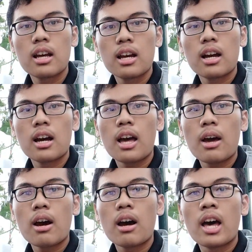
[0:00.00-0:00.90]

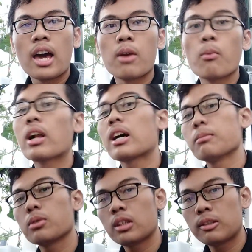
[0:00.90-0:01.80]
and
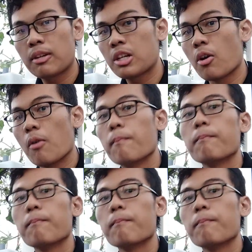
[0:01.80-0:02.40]
welcome to this video.